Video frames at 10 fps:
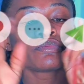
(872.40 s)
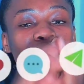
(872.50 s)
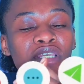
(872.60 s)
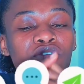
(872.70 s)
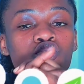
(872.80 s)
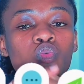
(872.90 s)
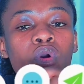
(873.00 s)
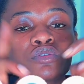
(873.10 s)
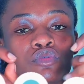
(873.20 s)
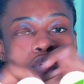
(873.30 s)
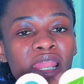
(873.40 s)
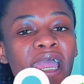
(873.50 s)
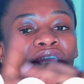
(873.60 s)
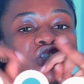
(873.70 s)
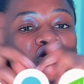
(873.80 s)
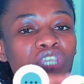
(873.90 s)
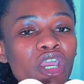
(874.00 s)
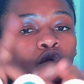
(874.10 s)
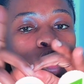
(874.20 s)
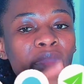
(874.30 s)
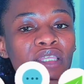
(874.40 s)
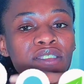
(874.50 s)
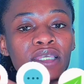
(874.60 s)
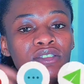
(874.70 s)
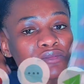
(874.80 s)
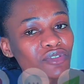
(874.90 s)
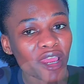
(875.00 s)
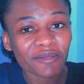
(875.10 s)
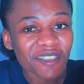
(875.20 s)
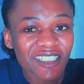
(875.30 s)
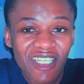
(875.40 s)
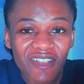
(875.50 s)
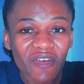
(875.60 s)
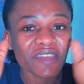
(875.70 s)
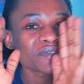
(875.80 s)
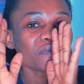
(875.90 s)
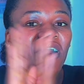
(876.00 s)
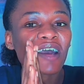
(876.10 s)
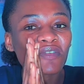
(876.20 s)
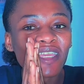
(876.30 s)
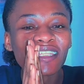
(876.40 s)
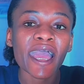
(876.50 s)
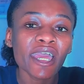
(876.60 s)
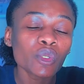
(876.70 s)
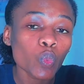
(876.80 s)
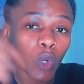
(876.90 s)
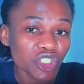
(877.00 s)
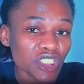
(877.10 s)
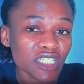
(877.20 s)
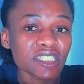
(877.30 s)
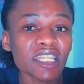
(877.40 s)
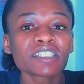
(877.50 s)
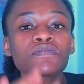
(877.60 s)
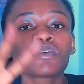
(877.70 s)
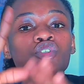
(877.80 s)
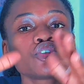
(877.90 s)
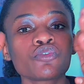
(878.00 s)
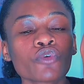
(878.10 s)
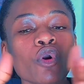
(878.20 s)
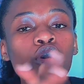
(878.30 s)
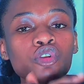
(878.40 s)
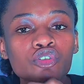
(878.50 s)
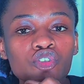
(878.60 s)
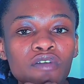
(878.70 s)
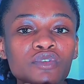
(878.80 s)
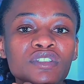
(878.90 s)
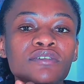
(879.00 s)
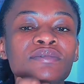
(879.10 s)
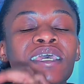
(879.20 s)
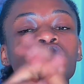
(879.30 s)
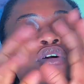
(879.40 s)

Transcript: please do well to like, share, comment, and subscribe to the channel if you haven't, and watch this next video for all your travel tips. And